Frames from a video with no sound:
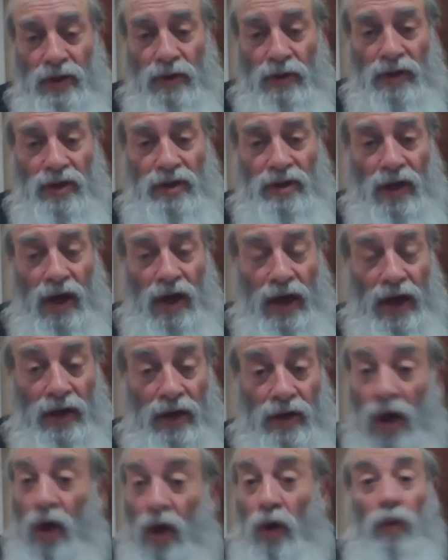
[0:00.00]

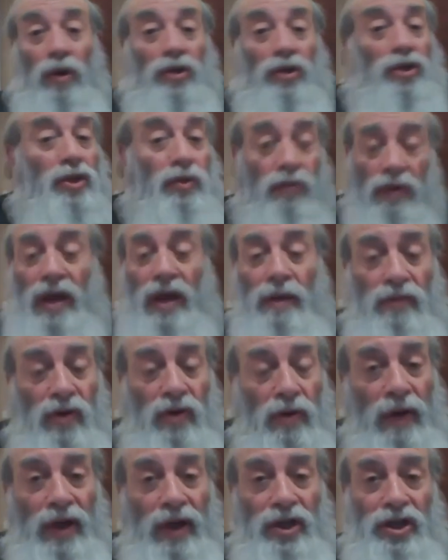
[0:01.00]
suicide. We'll scream
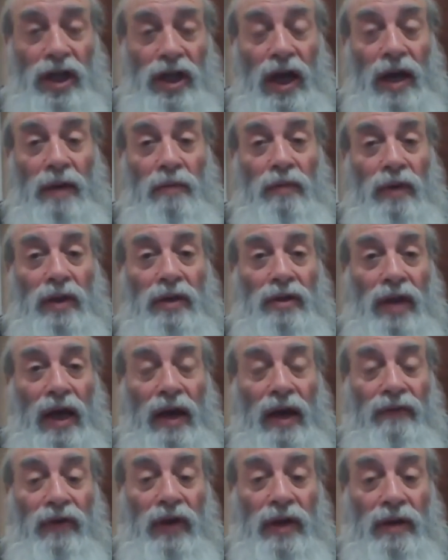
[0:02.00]
to Hashem. We'll
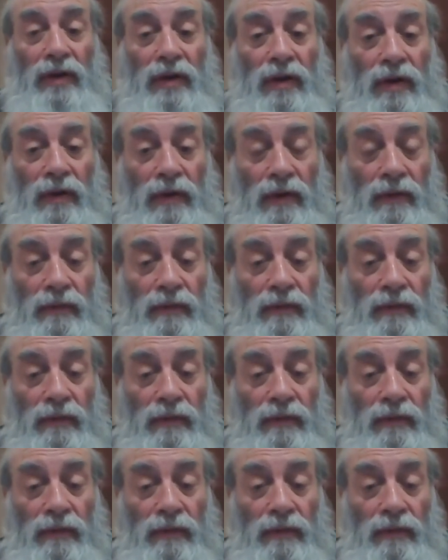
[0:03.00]
daven.